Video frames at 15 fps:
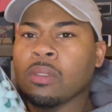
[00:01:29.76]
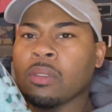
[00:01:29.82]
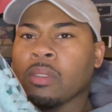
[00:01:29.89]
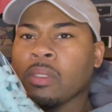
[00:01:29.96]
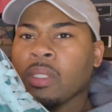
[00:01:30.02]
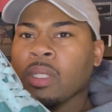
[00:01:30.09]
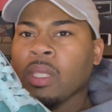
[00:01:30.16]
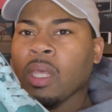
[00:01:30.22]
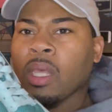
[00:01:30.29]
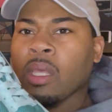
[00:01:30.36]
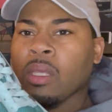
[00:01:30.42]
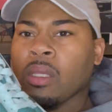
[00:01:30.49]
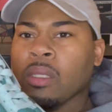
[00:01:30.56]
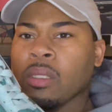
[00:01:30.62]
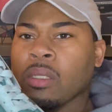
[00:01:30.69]
Look at
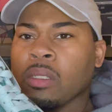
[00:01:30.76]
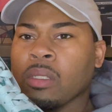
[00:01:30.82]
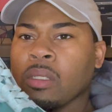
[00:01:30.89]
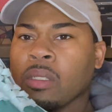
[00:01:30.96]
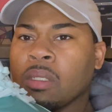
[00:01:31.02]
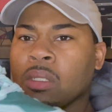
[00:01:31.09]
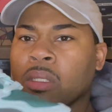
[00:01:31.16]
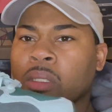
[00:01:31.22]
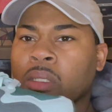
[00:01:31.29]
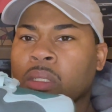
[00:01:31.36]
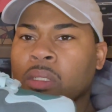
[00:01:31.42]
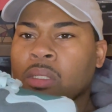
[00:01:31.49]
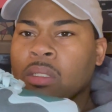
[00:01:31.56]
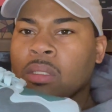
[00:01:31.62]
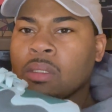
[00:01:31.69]
that.
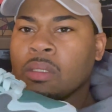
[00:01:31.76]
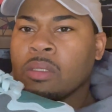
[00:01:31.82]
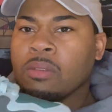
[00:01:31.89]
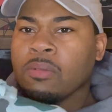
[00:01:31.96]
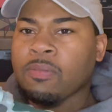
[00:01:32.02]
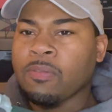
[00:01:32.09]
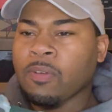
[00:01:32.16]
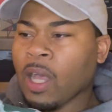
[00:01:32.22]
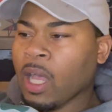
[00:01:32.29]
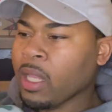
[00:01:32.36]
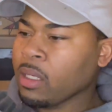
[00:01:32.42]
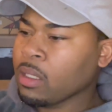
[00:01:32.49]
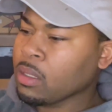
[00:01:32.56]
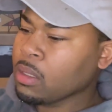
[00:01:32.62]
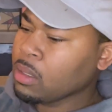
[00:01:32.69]
These are
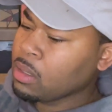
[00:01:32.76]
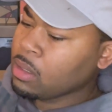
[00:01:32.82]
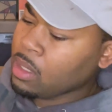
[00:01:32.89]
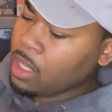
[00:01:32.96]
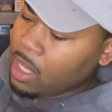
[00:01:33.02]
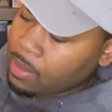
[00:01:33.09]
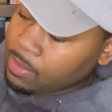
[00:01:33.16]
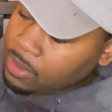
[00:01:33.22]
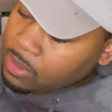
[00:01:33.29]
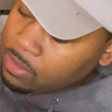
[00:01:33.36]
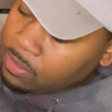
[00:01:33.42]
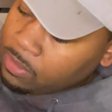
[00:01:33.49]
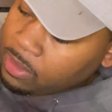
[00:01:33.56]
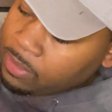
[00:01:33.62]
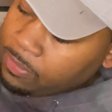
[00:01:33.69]
fire.
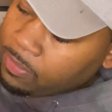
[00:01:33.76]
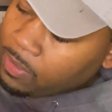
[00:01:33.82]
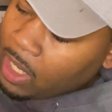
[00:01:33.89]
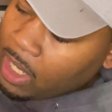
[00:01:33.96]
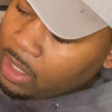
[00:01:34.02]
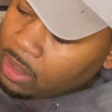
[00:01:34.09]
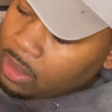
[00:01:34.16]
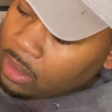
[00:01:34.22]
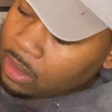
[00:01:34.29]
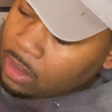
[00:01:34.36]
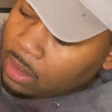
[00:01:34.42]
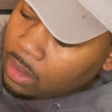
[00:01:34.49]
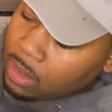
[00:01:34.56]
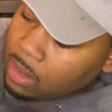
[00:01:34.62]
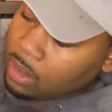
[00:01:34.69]
Absolutely fire.
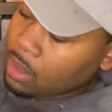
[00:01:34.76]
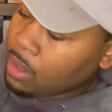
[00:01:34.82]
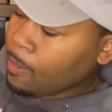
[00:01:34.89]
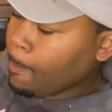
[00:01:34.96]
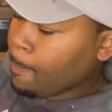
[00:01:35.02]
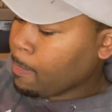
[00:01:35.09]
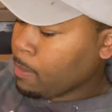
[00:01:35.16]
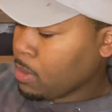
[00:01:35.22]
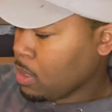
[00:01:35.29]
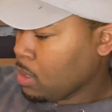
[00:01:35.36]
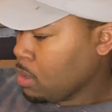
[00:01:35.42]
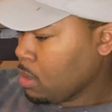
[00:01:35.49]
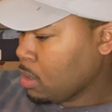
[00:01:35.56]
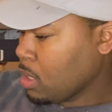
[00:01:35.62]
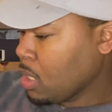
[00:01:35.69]

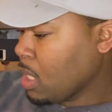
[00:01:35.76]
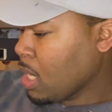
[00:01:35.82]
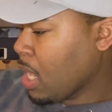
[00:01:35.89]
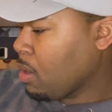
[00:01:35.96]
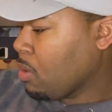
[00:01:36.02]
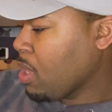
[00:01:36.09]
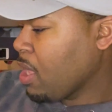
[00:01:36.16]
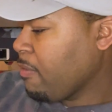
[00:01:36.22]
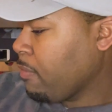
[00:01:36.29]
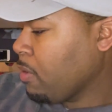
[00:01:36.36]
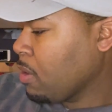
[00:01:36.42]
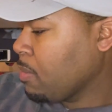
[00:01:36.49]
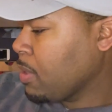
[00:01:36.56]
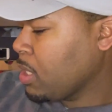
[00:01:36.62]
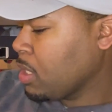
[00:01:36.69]
And again, I don't have
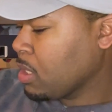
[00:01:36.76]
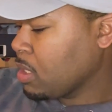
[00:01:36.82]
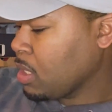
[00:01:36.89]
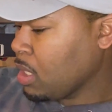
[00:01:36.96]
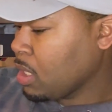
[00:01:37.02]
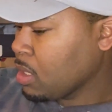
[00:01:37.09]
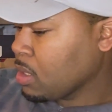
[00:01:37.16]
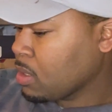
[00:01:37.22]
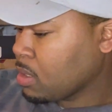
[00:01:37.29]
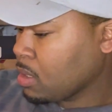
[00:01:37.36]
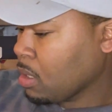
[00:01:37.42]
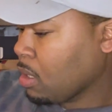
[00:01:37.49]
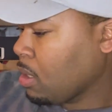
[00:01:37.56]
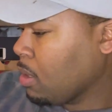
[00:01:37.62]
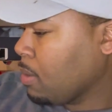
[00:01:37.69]
very many Adidas,
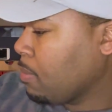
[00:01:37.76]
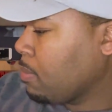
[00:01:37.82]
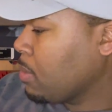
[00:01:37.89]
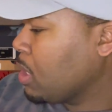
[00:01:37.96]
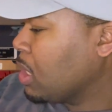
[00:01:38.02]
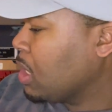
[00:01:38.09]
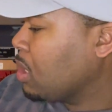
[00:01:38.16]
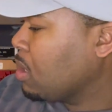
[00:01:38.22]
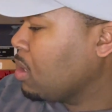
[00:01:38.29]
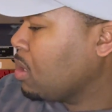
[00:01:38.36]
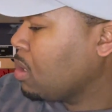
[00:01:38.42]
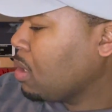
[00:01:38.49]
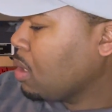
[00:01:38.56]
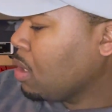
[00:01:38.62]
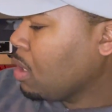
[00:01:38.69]
and
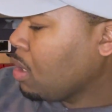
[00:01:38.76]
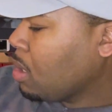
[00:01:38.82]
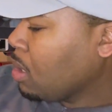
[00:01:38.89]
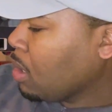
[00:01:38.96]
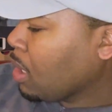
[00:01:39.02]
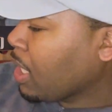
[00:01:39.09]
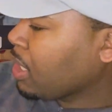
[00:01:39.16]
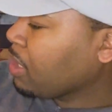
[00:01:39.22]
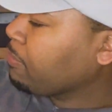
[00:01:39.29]
like if